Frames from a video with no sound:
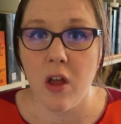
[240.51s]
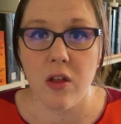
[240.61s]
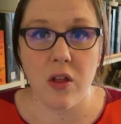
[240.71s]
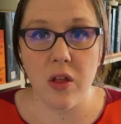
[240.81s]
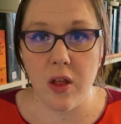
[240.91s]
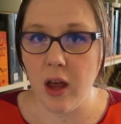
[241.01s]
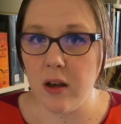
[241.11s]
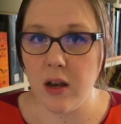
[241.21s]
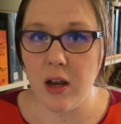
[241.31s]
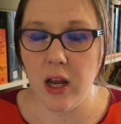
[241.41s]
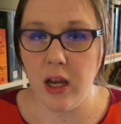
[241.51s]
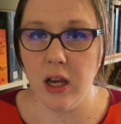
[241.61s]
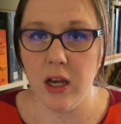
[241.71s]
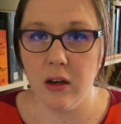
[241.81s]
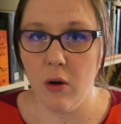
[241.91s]
set
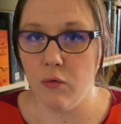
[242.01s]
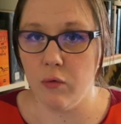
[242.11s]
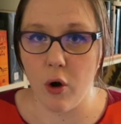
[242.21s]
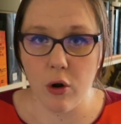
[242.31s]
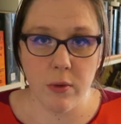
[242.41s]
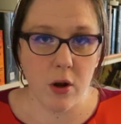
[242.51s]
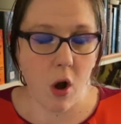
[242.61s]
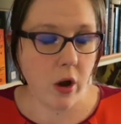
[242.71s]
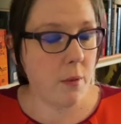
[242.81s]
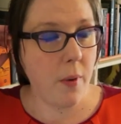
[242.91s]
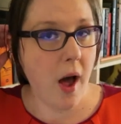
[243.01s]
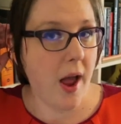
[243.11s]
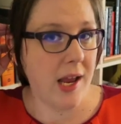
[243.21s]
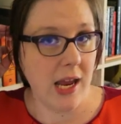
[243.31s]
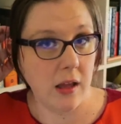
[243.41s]
in Roman
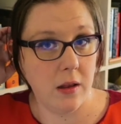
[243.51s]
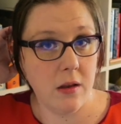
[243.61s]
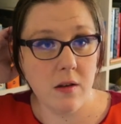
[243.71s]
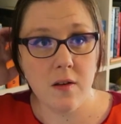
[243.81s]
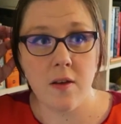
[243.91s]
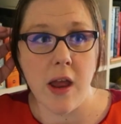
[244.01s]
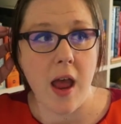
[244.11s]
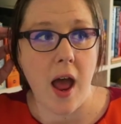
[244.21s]
occupied England,